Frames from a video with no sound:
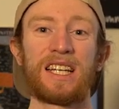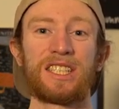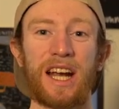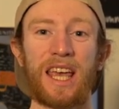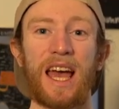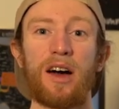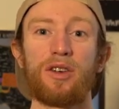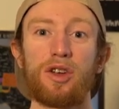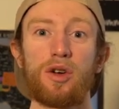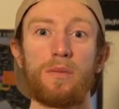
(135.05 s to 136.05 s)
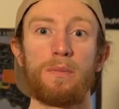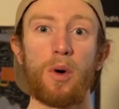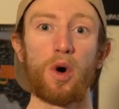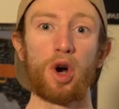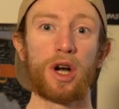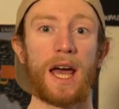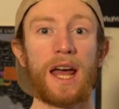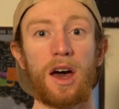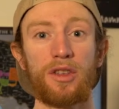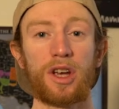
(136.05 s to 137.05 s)
checking out new board
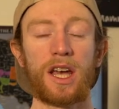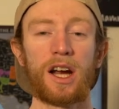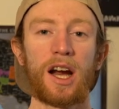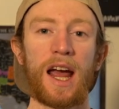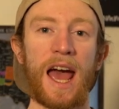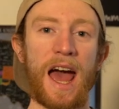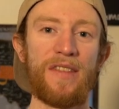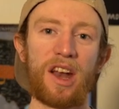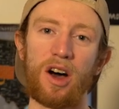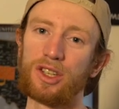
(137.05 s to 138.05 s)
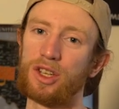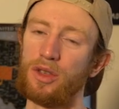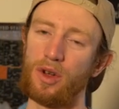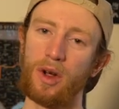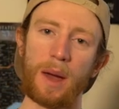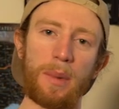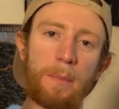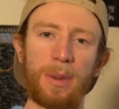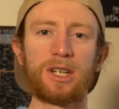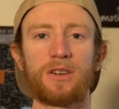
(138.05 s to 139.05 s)
and other gear, and then also throwing up a
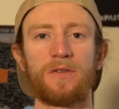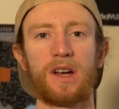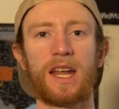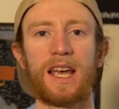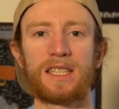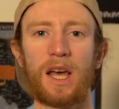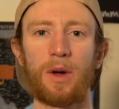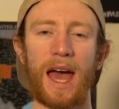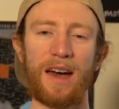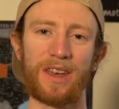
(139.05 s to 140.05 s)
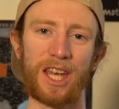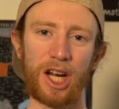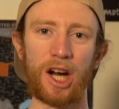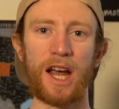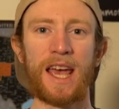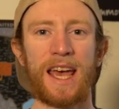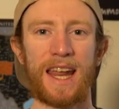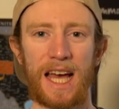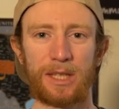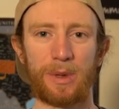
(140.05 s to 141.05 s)
bunch of fun days that we have here
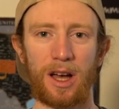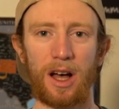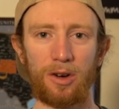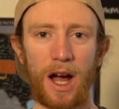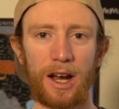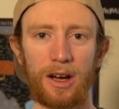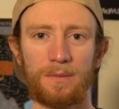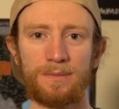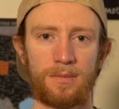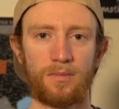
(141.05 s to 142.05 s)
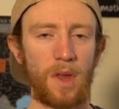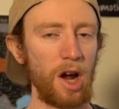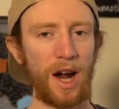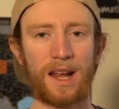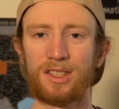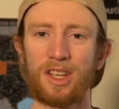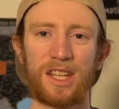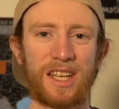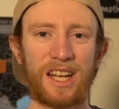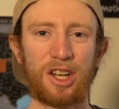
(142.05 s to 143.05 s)
in Aspen, Colorado. All right, so
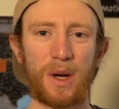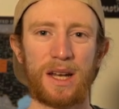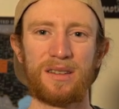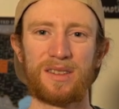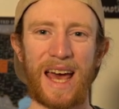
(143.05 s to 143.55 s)
let's get into it.